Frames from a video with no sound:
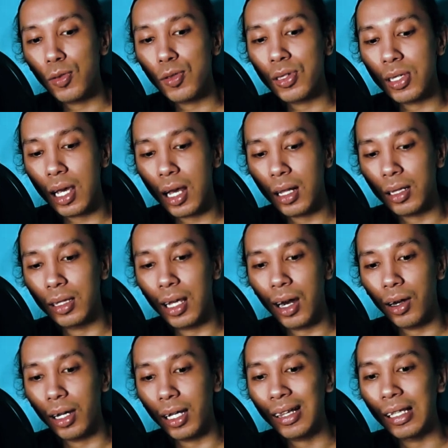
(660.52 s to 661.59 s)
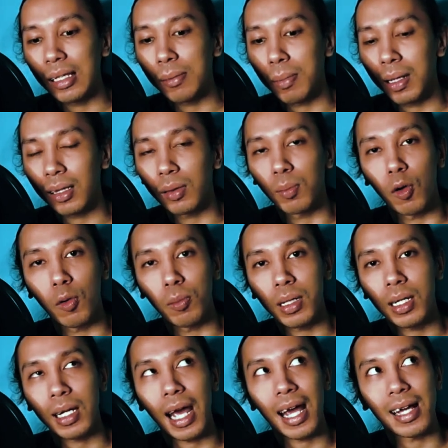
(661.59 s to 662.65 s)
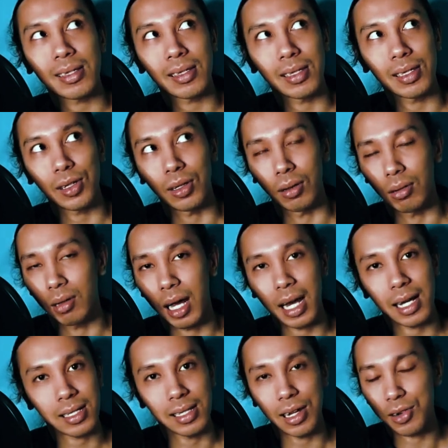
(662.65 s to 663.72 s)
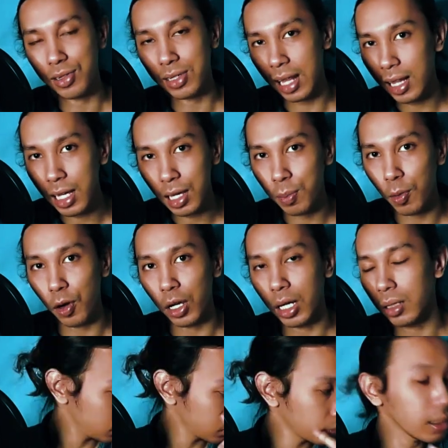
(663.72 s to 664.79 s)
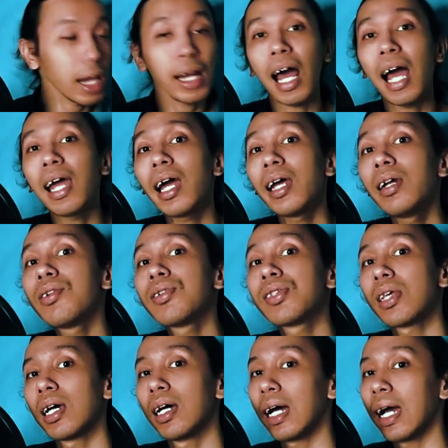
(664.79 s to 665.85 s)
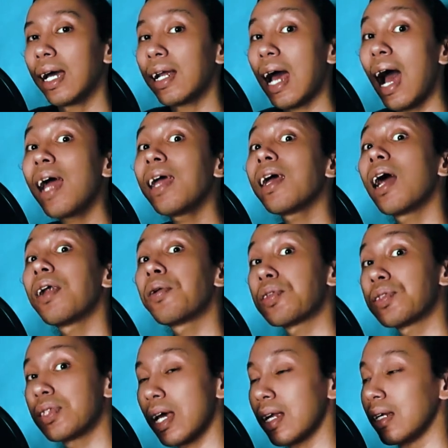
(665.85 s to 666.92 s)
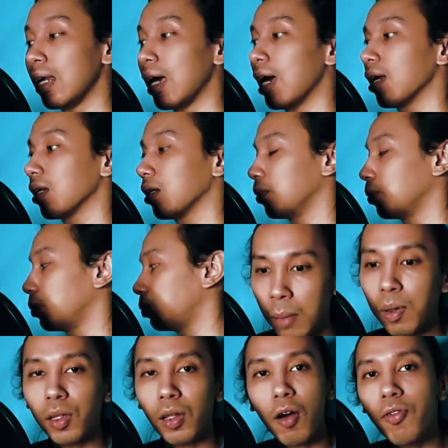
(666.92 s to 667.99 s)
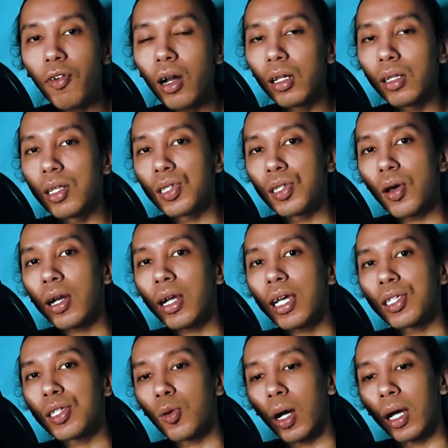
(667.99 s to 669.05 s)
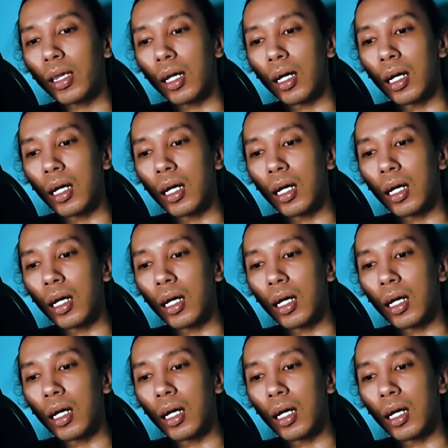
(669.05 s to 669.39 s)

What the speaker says: to sell their intimate moment as their selling point, and I understand that. But overall the story is quite